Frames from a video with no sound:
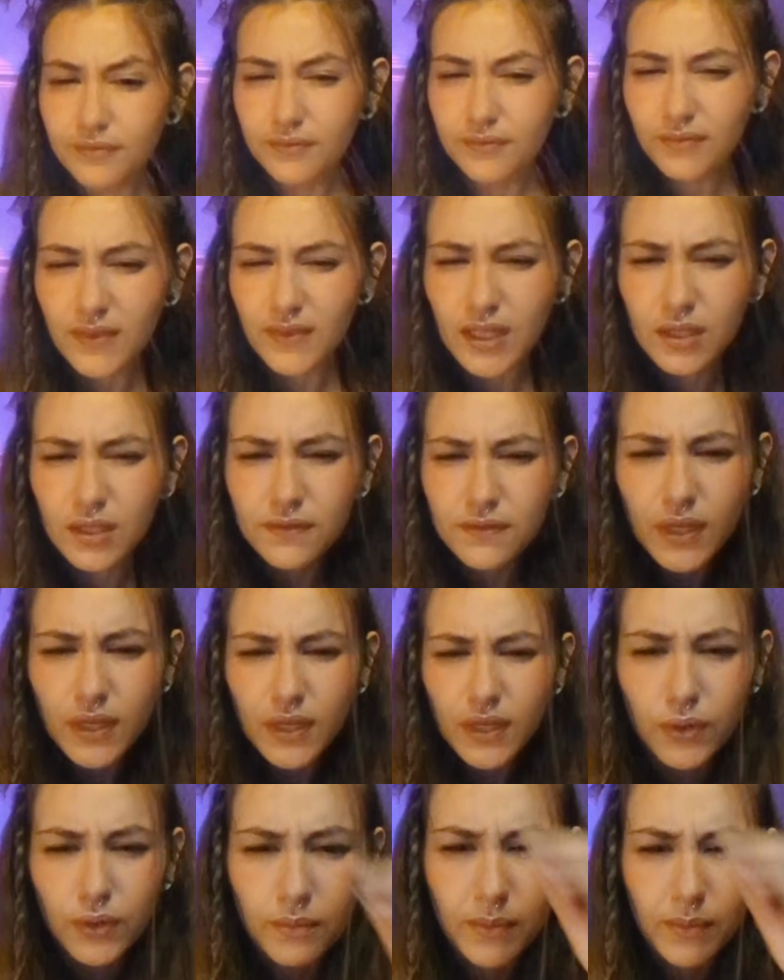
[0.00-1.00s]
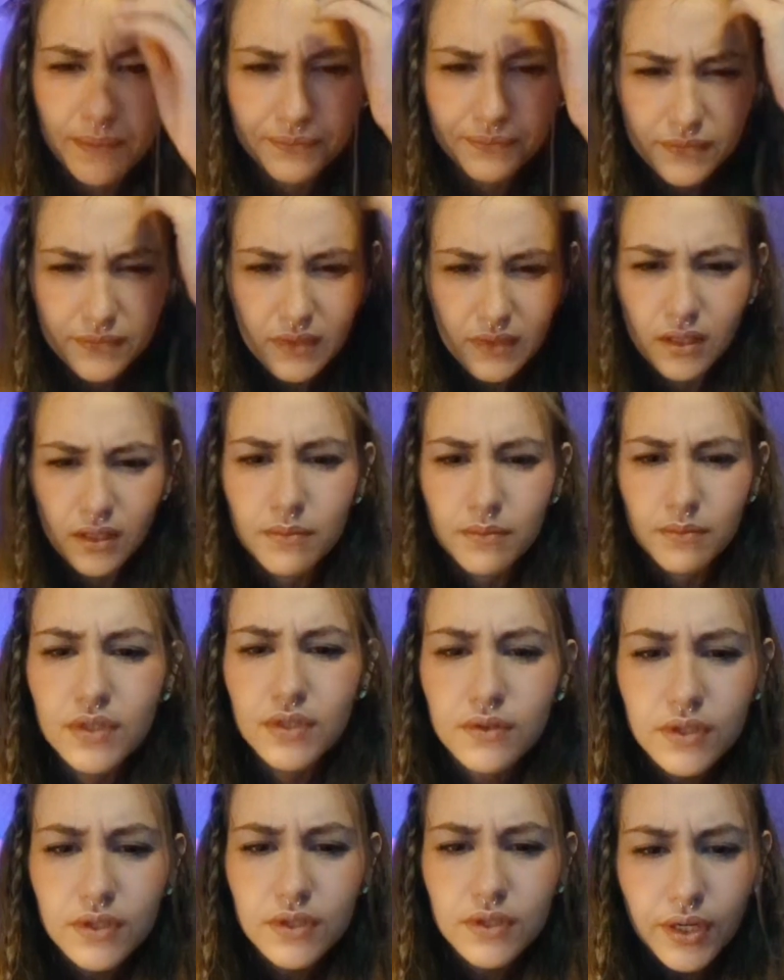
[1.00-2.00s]
That's fucking rude of me. I'm
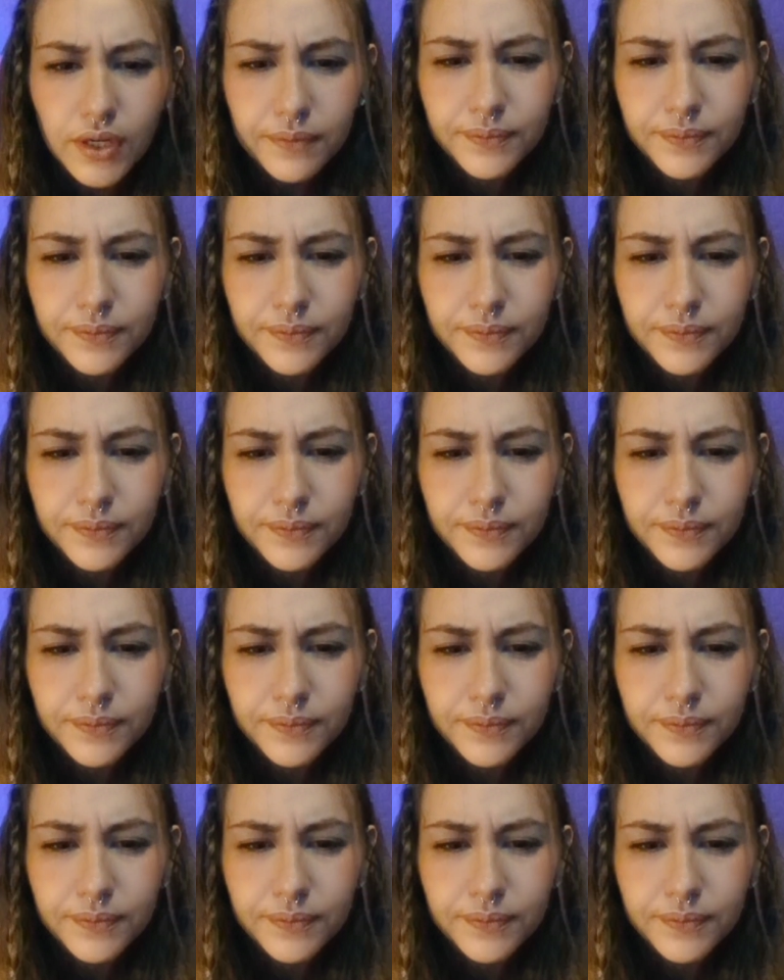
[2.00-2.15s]
so sorry.